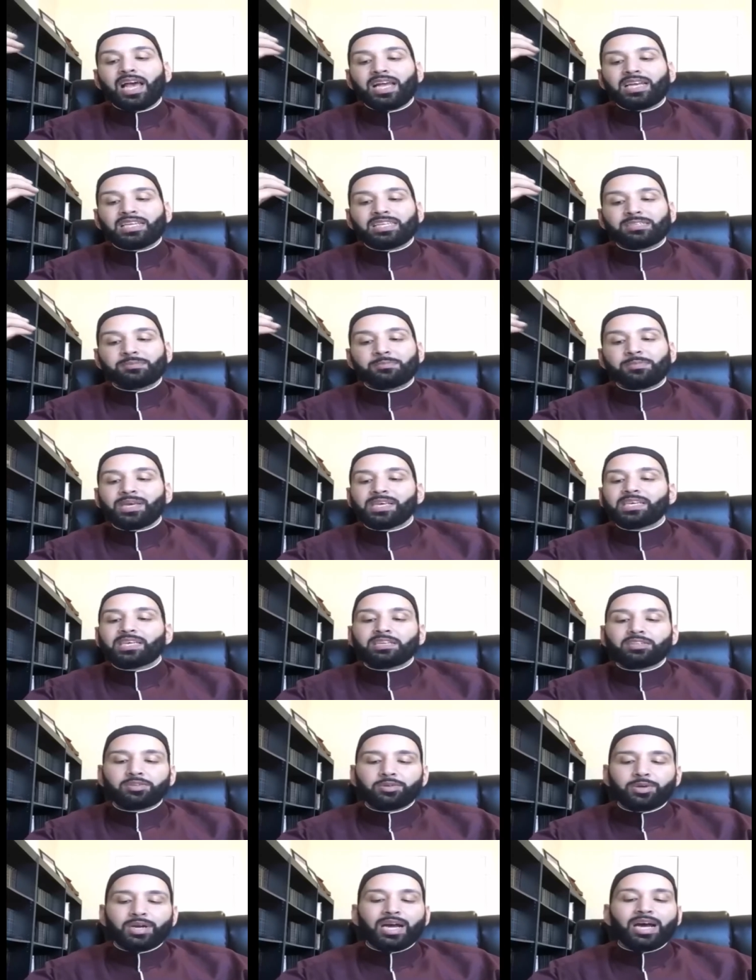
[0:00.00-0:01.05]
and he's
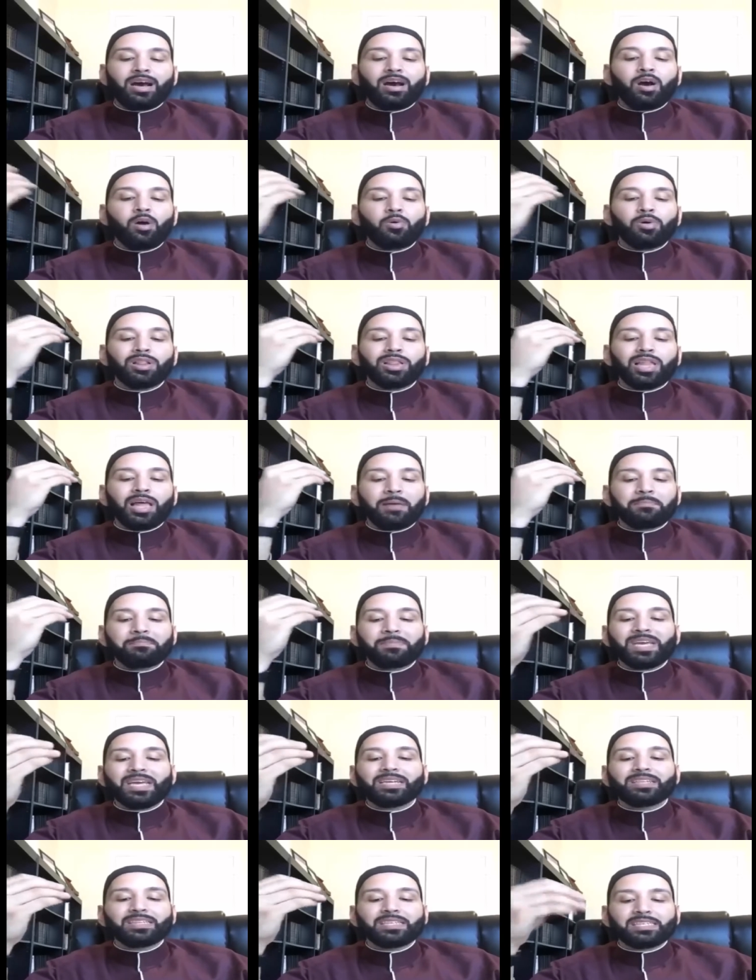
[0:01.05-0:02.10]
making du'a. Oh Allah,
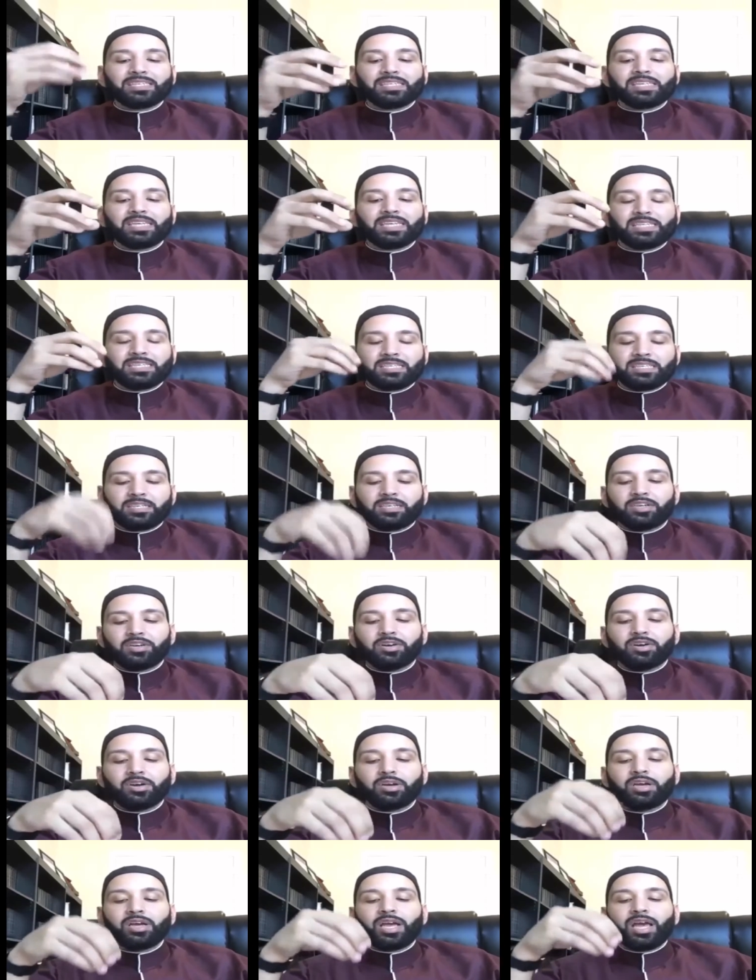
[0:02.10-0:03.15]
make this city
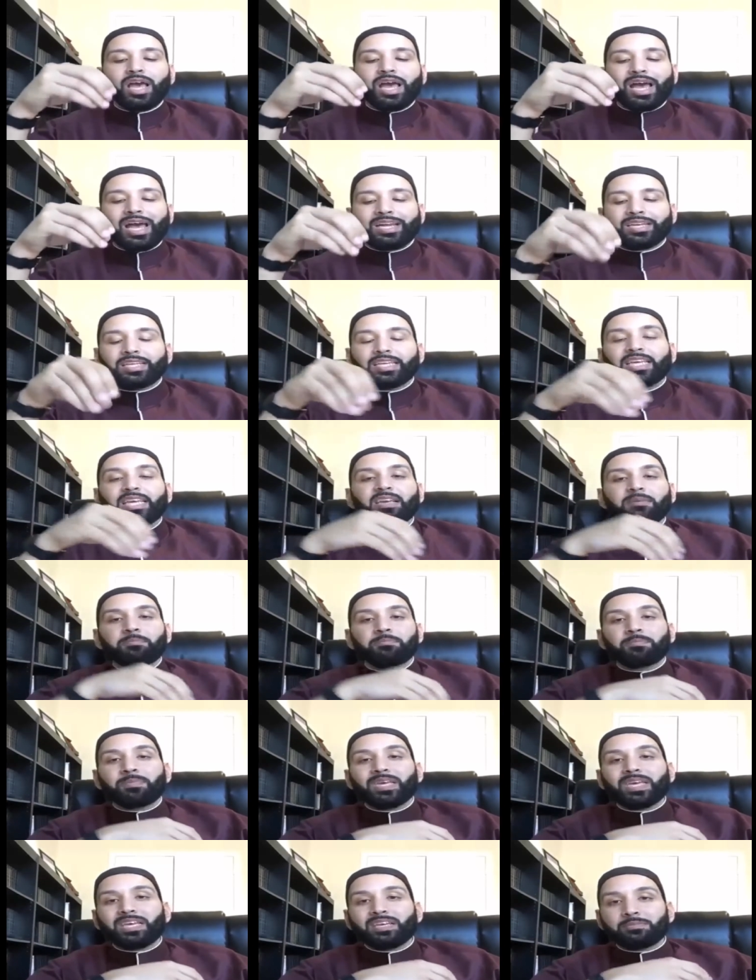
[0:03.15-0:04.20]
secure and keep
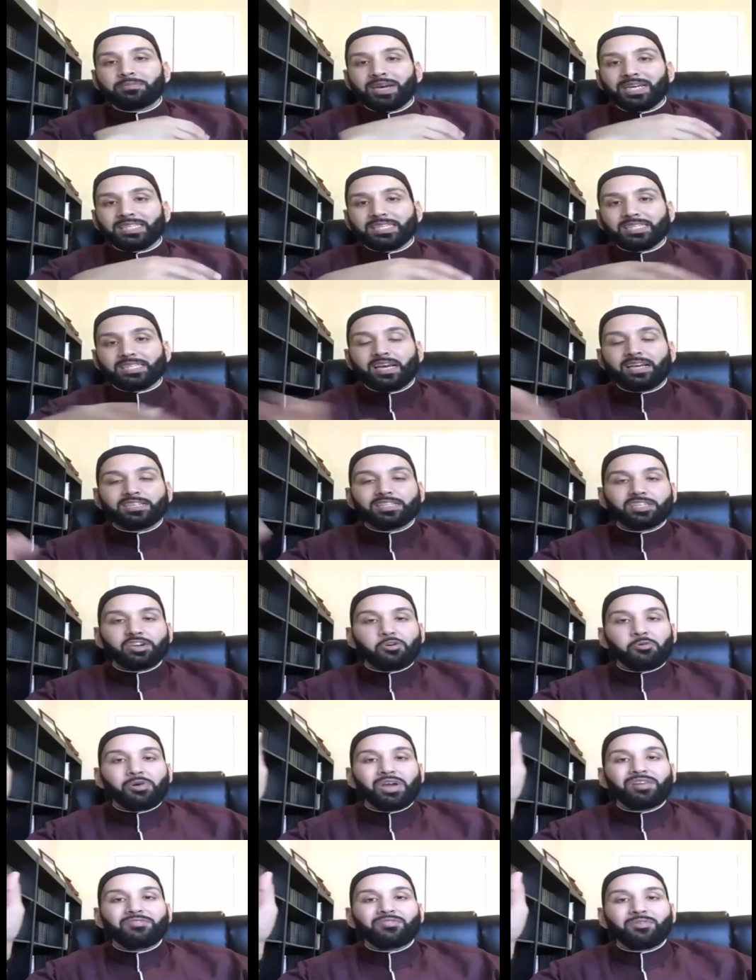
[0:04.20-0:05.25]
me and my sons
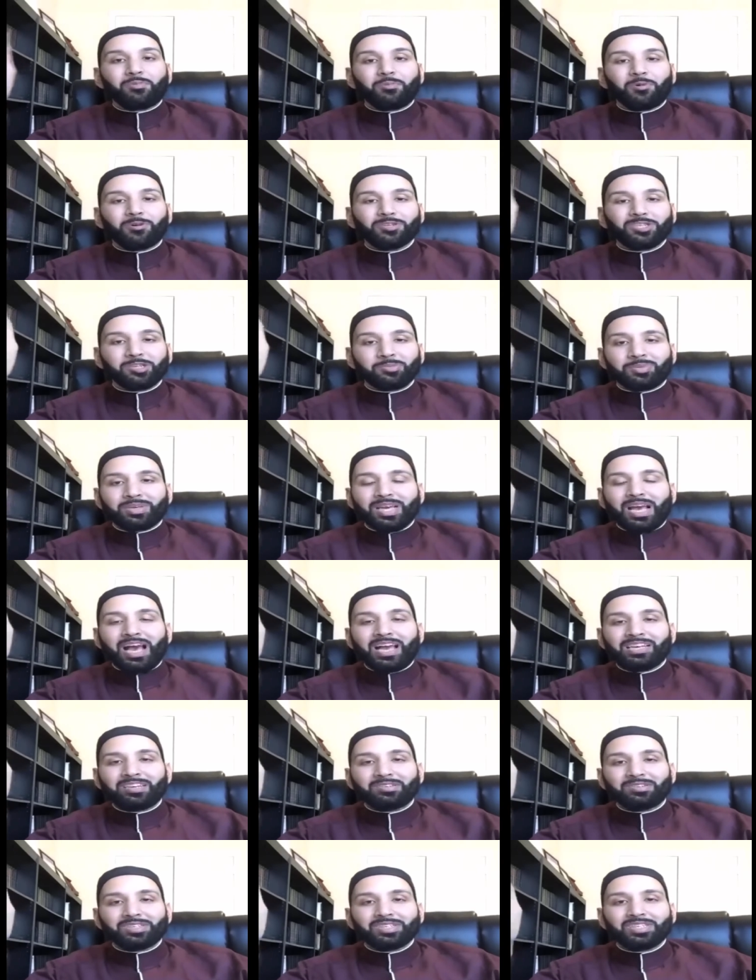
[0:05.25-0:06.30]
away from worshiping
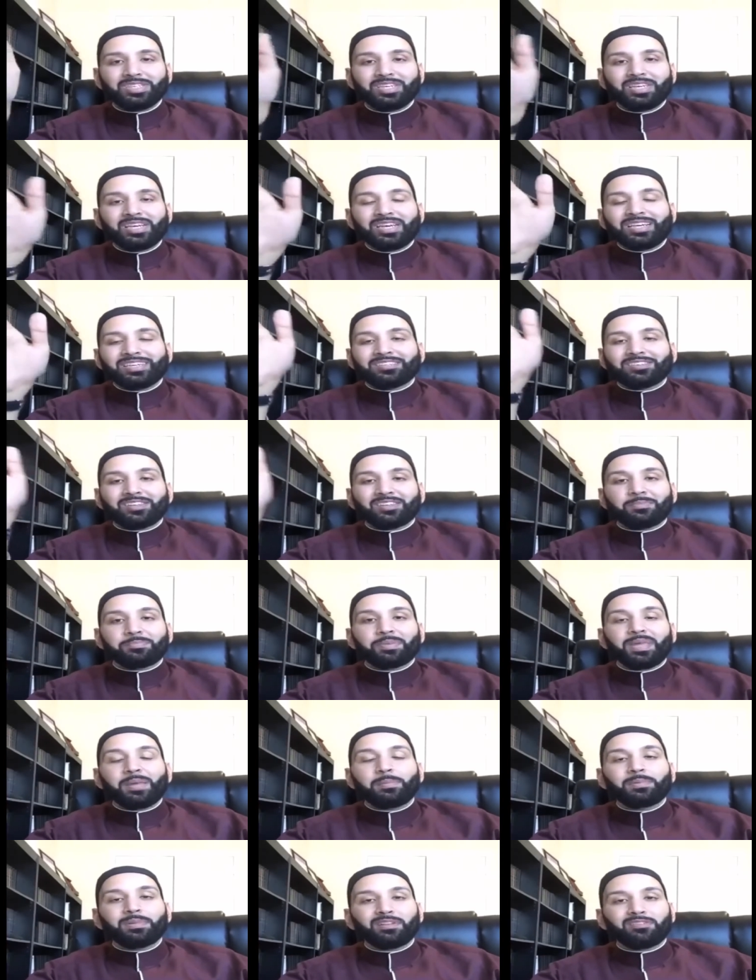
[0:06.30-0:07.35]
idols. So the
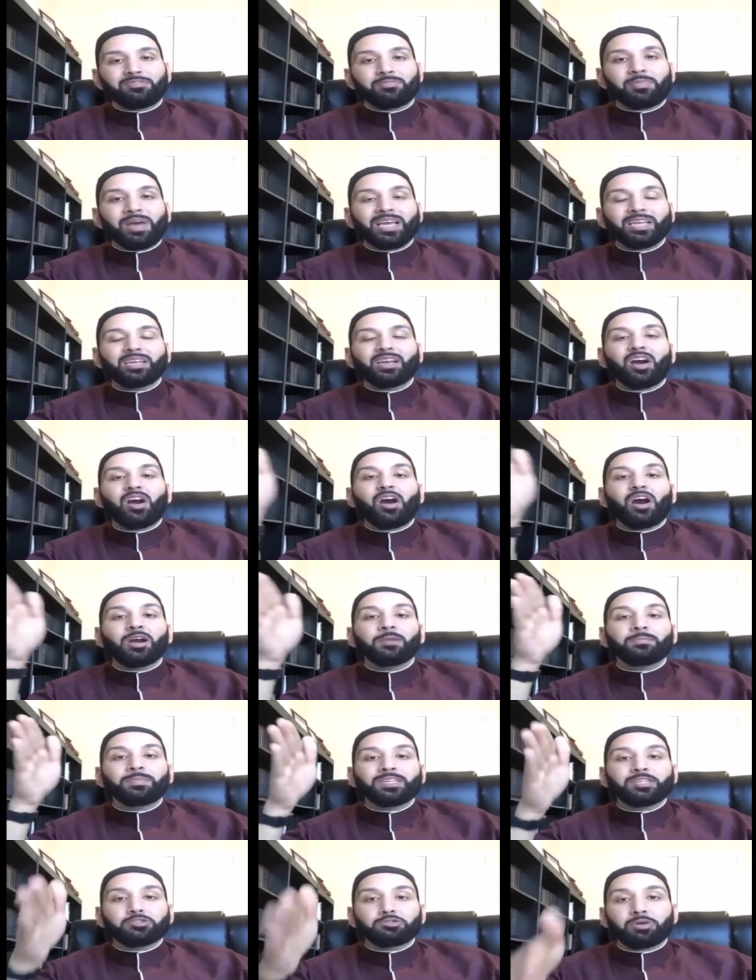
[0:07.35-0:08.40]
people of Mecca are
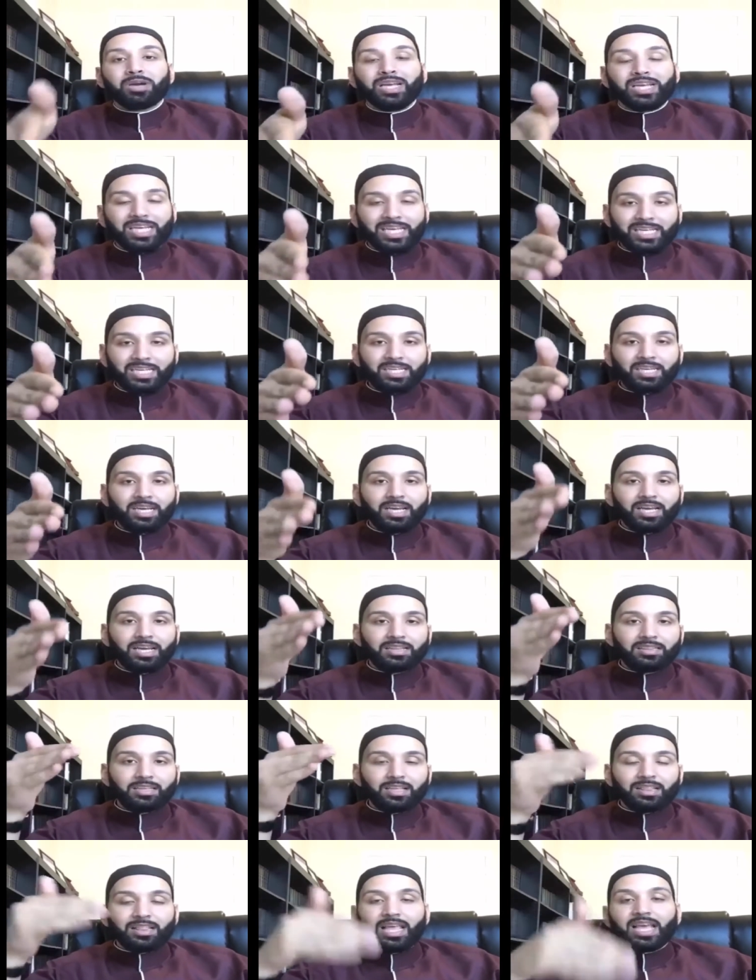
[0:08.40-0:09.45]
betraying
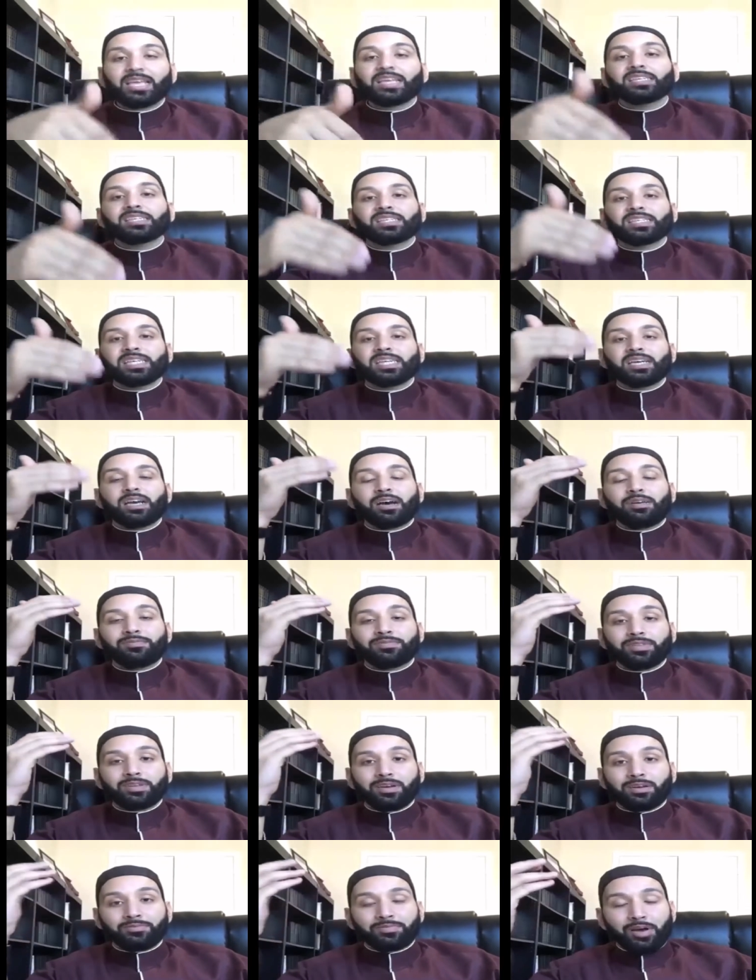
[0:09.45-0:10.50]
the legacy
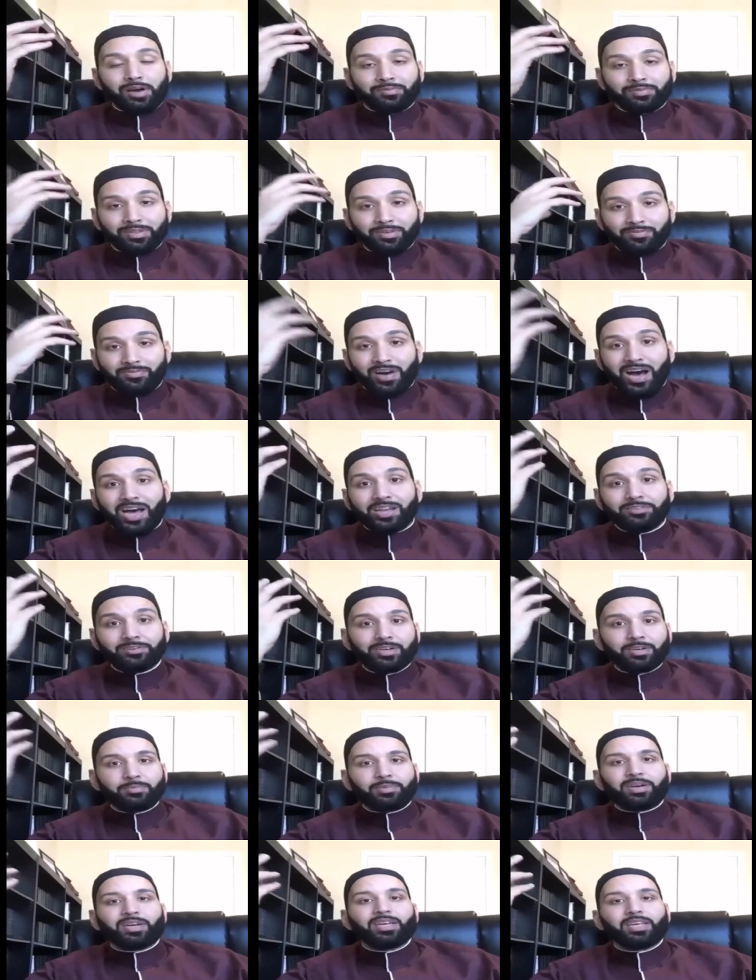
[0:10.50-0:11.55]
of the, of, of the father
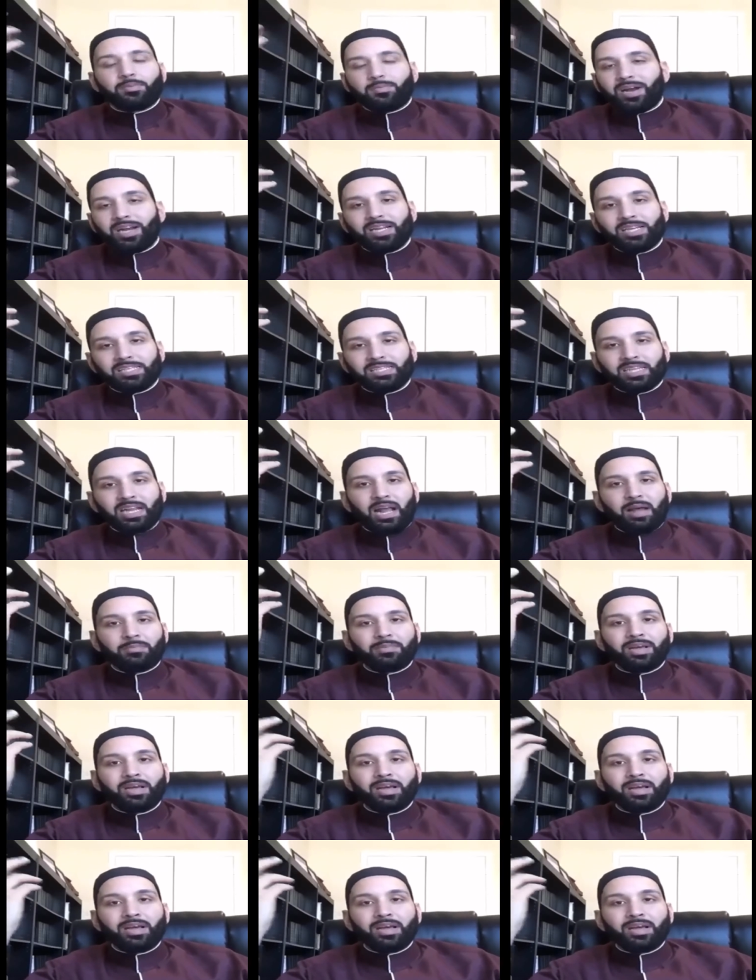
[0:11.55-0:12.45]
Ibrahim alayhi